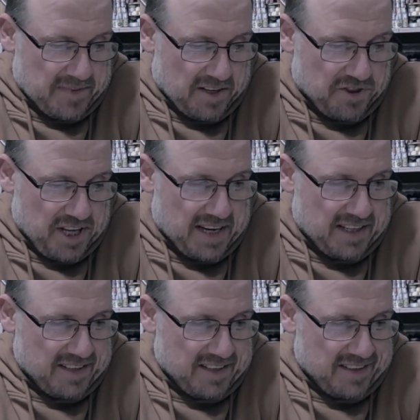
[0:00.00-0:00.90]
i think
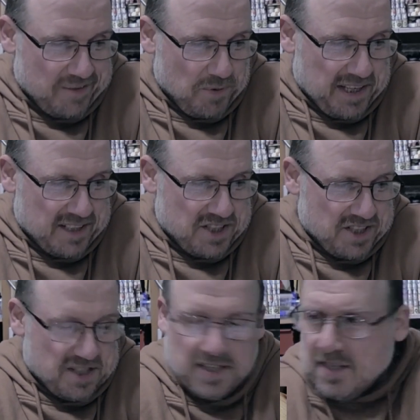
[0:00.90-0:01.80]
we're going to
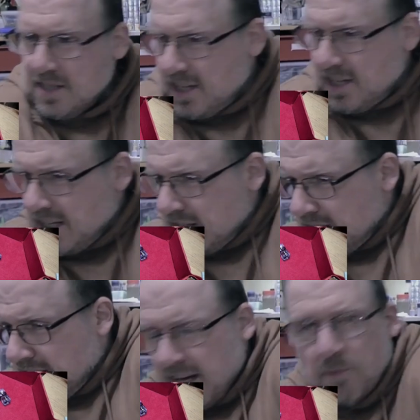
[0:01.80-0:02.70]
just think,
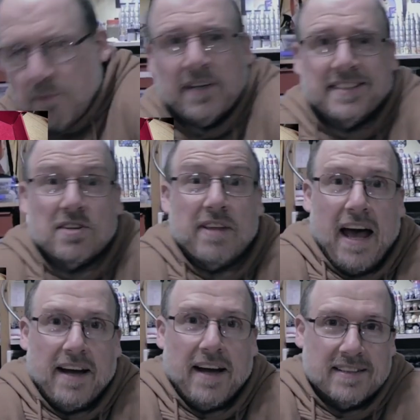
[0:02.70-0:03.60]
yeah, we're going to do
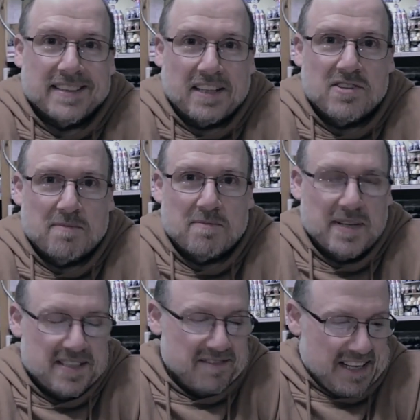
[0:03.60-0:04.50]
that. In the closing
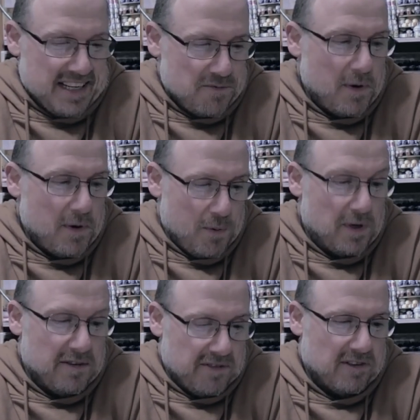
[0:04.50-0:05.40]
bits of this, we will
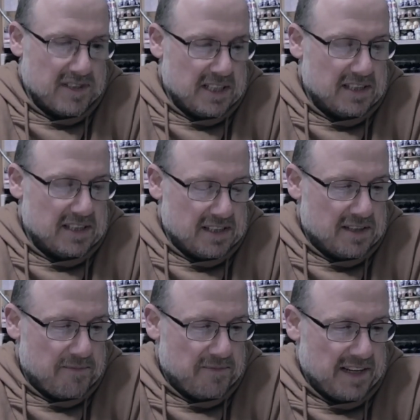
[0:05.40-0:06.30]
confront Duncan.
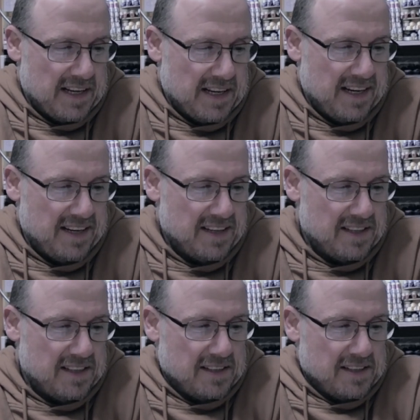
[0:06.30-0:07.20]
Uh,
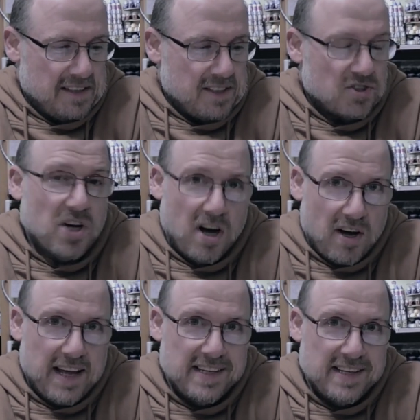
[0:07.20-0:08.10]

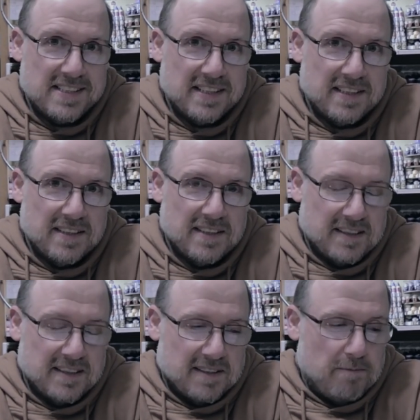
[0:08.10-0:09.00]
tired,
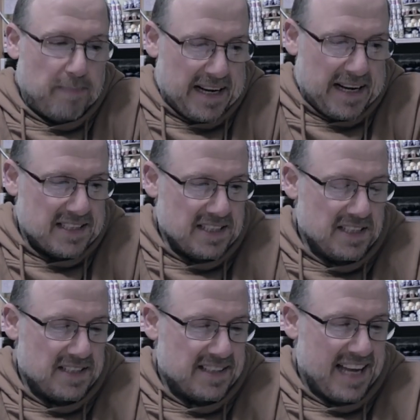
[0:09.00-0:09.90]

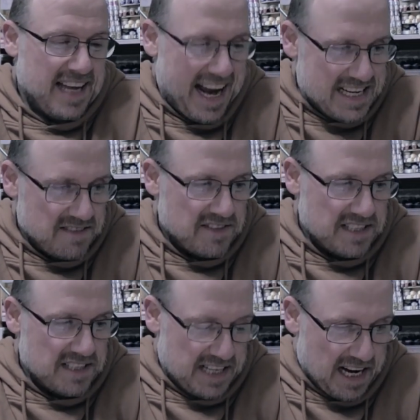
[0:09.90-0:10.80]
battered, the end of the
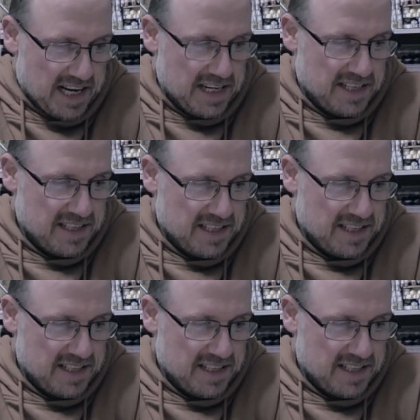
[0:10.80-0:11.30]
day,